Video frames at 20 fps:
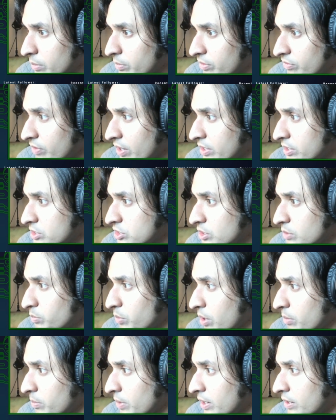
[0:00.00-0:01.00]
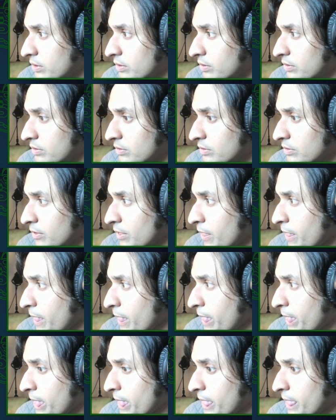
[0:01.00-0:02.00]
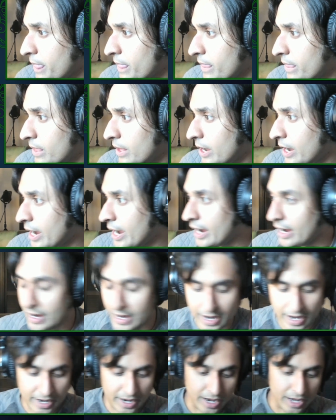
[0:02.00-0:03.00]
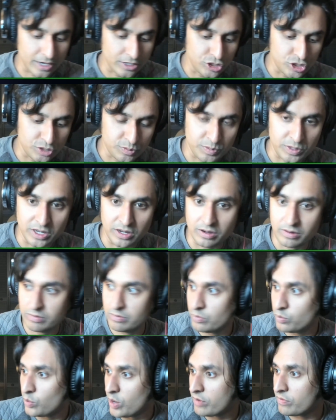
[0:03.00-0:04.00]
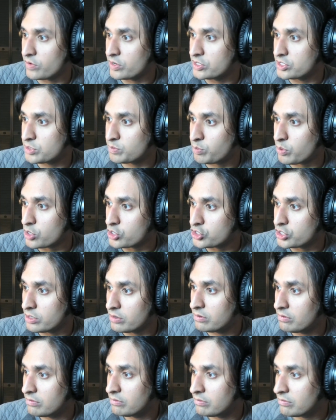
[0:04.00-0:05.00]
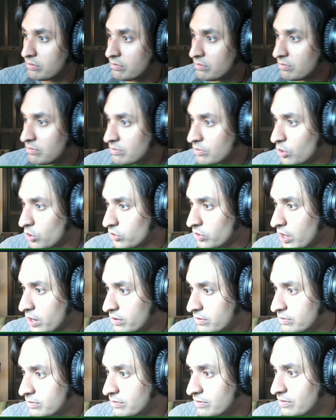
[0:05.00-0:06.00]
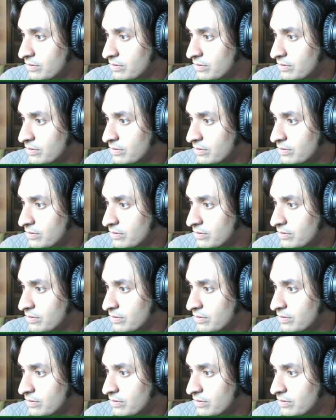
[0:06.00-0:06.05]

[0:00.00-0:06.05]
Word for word: Let me find this in PubMed. I, I gotta just be a reference person. Hold on.